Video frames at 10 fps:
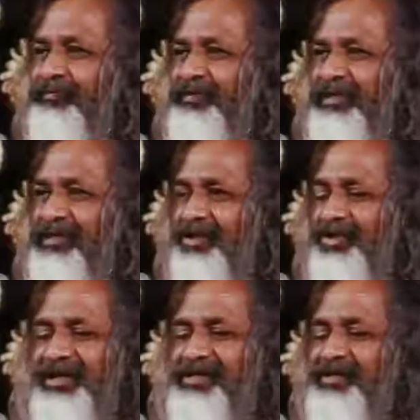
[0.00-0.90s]
But as
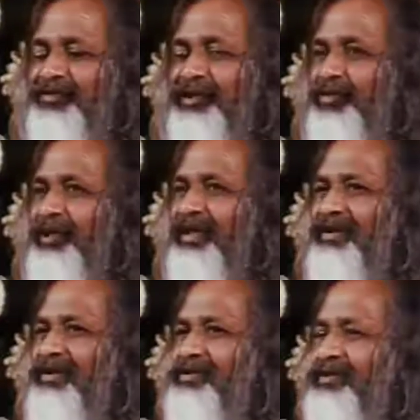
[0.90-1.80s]
long as our
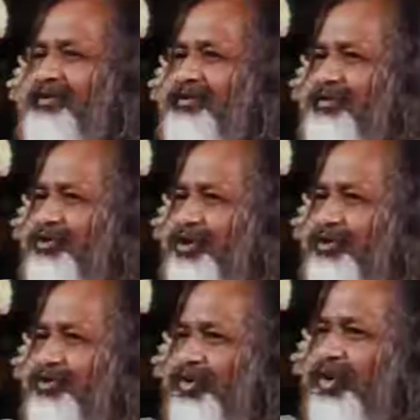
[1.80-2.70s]
awareness is
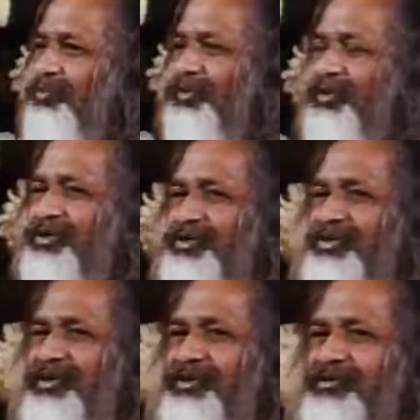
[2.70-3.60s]
not open to
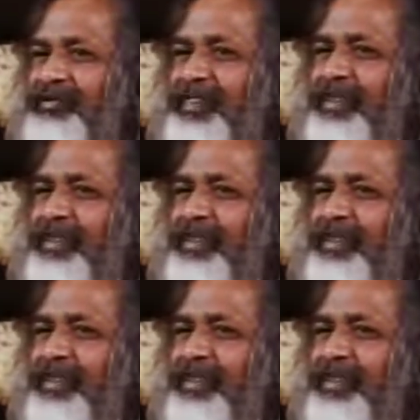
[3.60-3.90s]
it,